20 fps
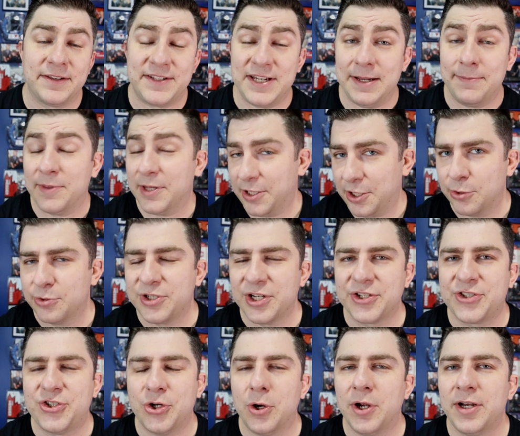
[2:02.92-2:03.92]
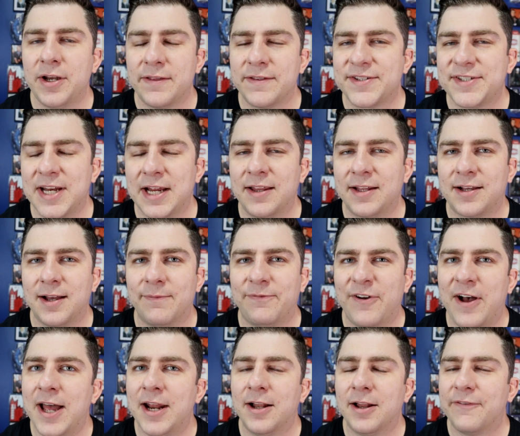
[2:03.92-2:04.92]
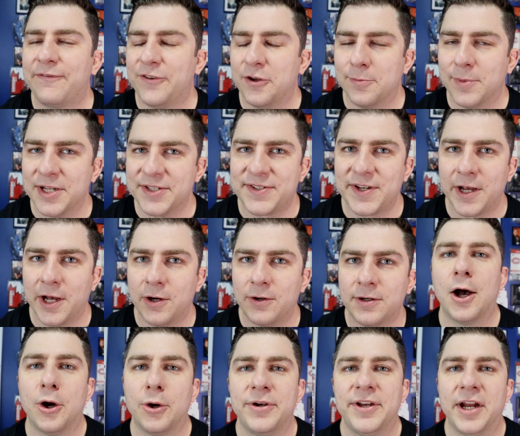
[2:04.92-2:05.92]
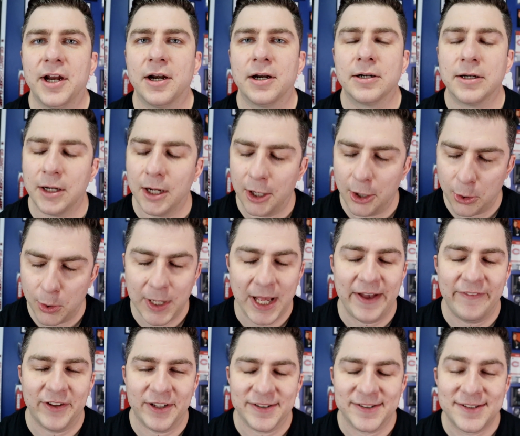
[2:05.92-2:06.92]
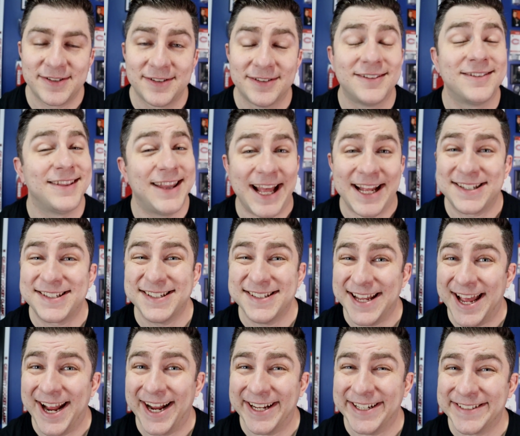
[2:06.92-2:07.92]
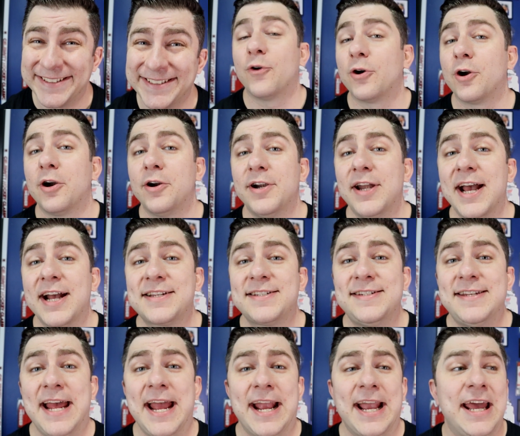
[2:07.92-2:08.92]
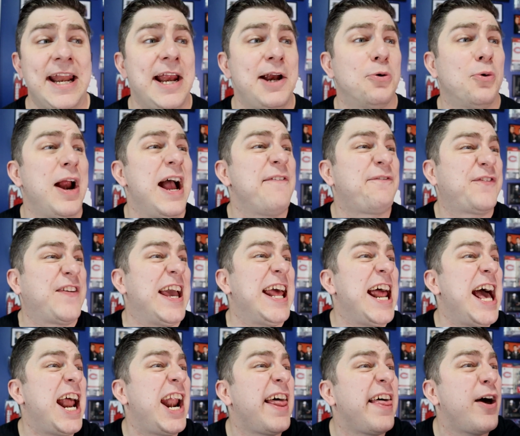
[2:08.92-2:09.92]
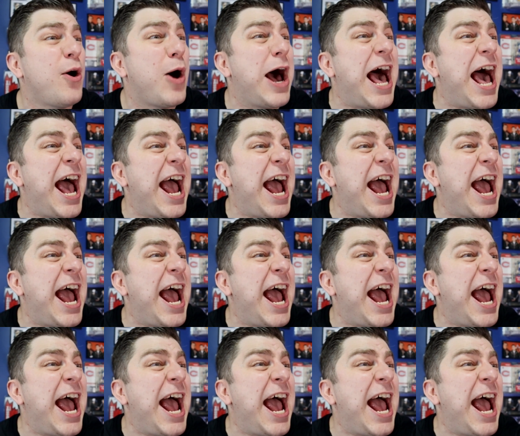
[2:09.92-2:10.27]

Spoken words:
the team that you just joined in the Stanley Cup Final a few months ago. Oh dear. Oh heavens. That's a dang it. For our next dang it, ref, get out of the